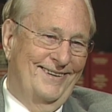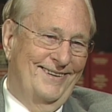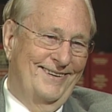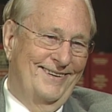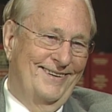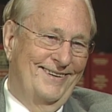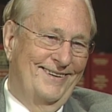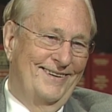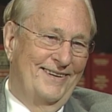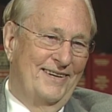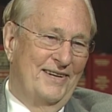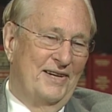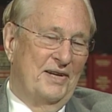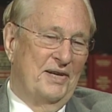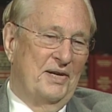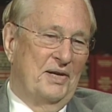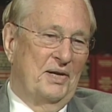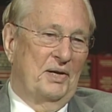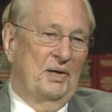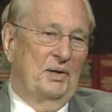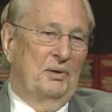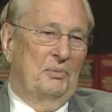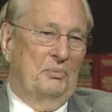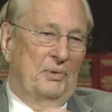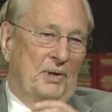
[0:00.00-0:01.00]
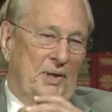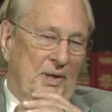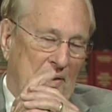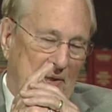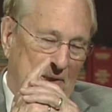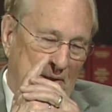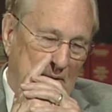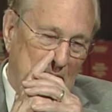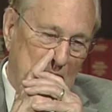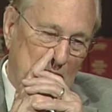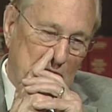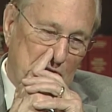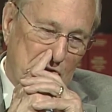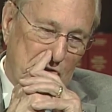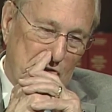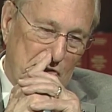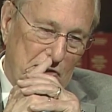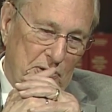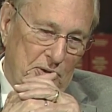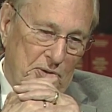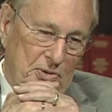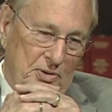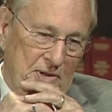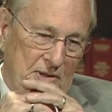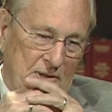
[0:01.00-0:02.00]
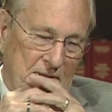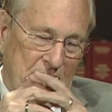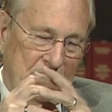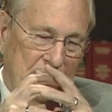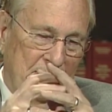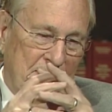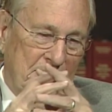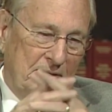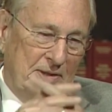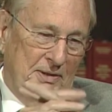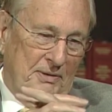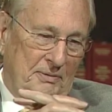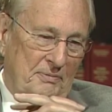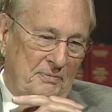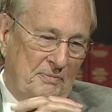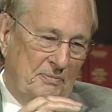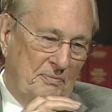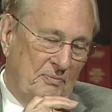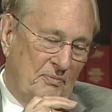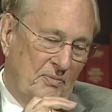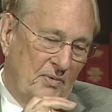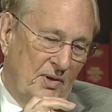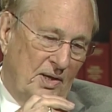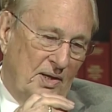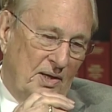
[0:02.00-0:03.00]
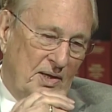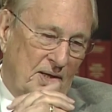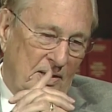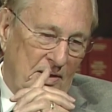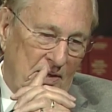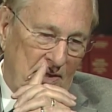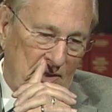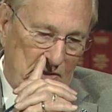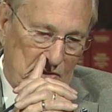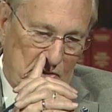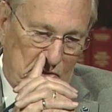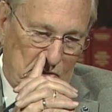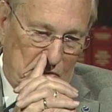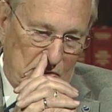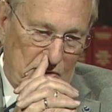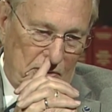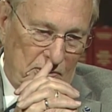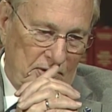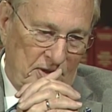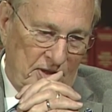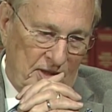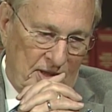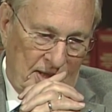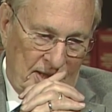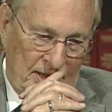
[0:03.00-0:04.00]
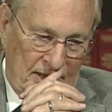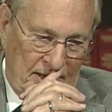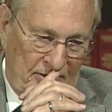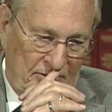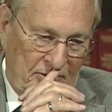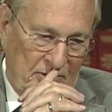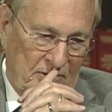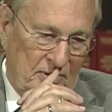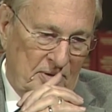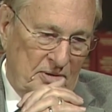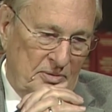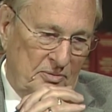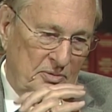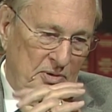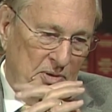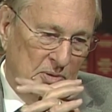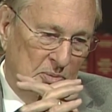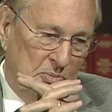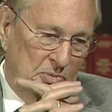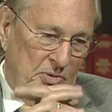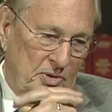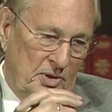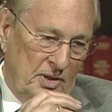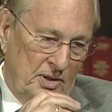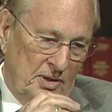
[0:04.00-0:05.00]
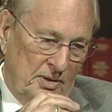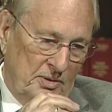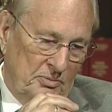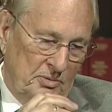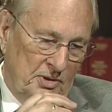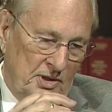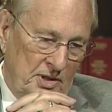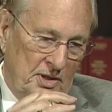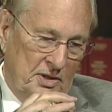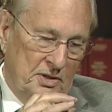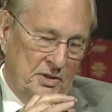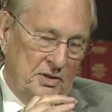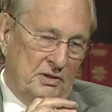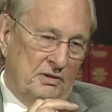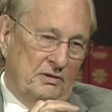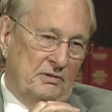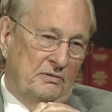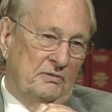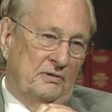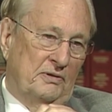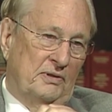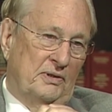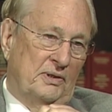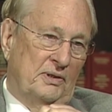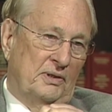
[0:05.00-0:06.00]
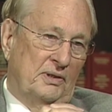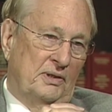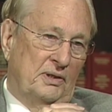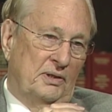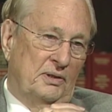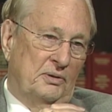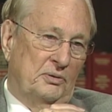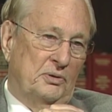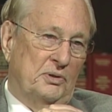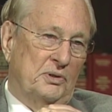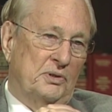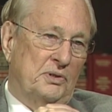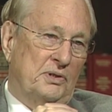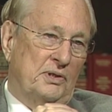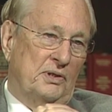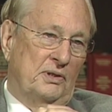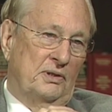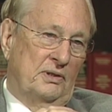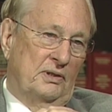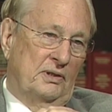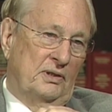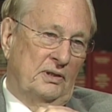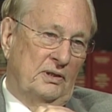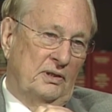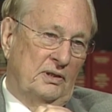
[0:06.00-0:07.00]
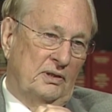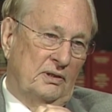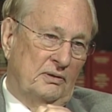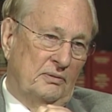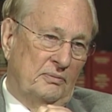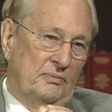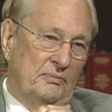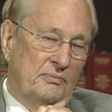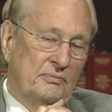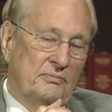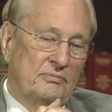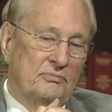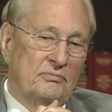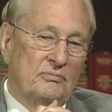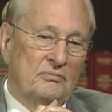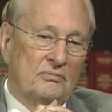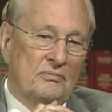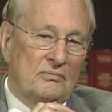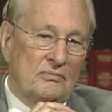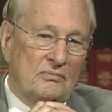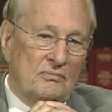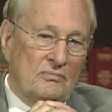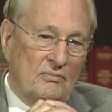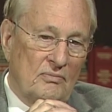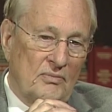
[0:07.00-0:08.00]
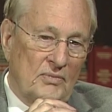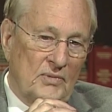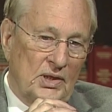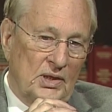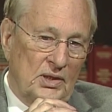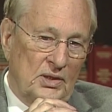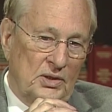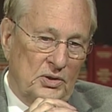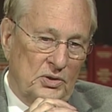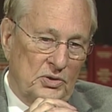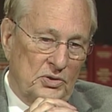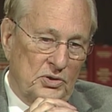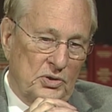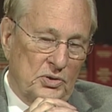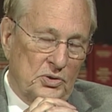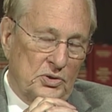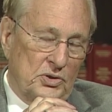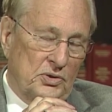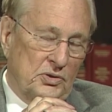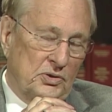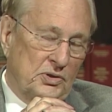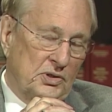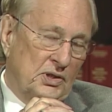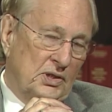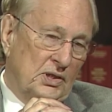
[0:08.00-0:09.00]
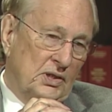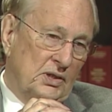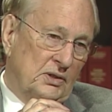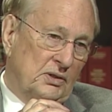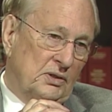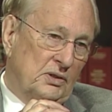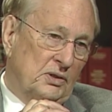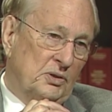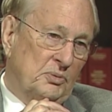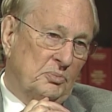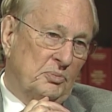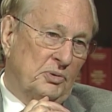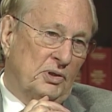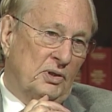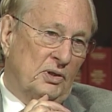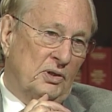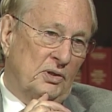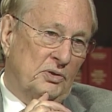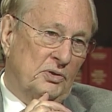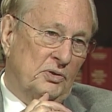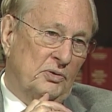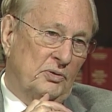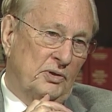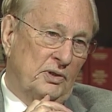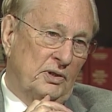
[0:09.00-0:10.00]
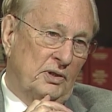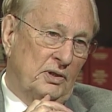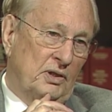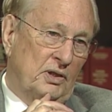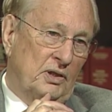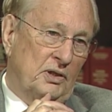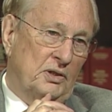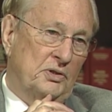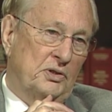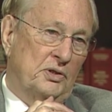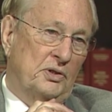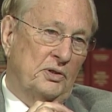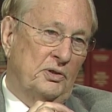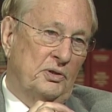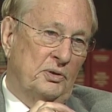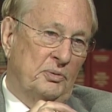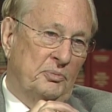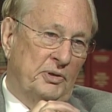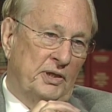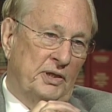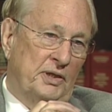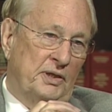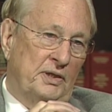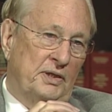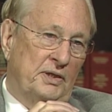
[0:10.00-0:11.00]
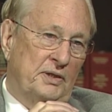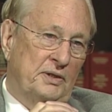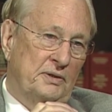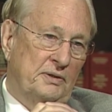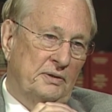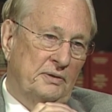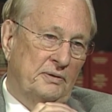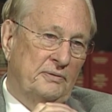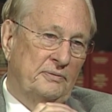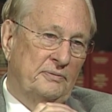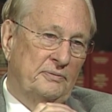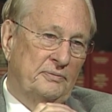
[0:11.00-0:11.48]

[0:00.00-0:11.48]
but it is like true that uh, anyway. it is true that I have a, a broad range of uh, interest in the in the social sciences, but also in the arts and humanities.